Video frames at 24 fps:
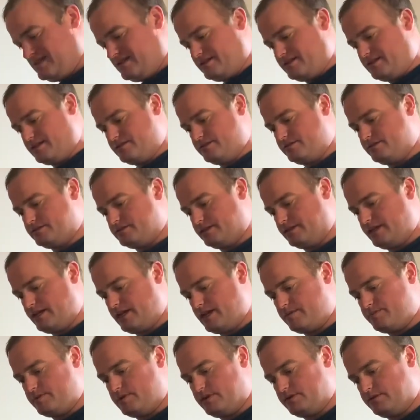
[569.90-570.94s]
Now there's a
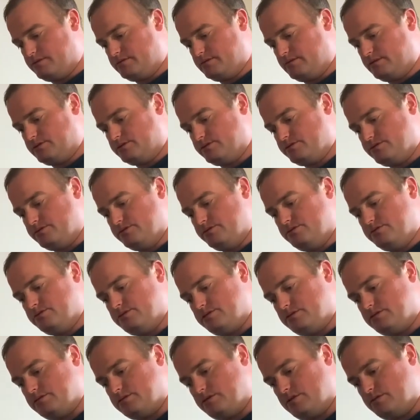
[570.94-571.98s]
cap that screws
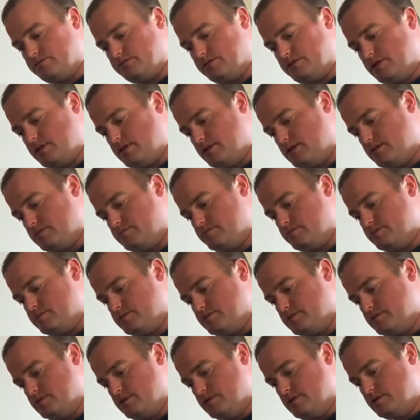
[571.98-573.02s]
on top
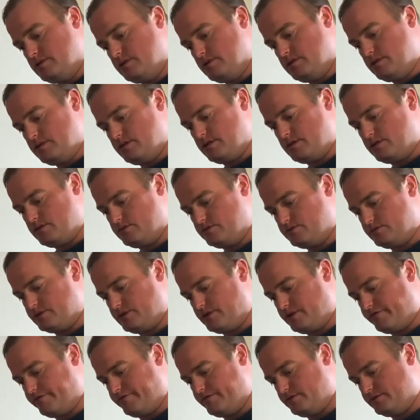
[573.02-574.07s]
and holds the
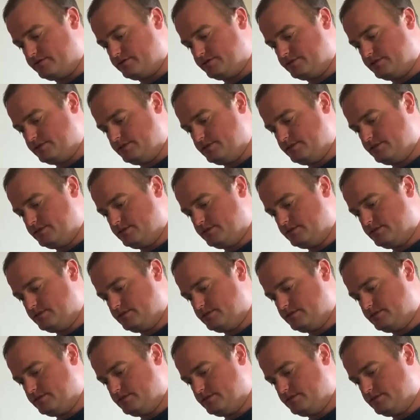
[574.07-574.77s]
air filter in.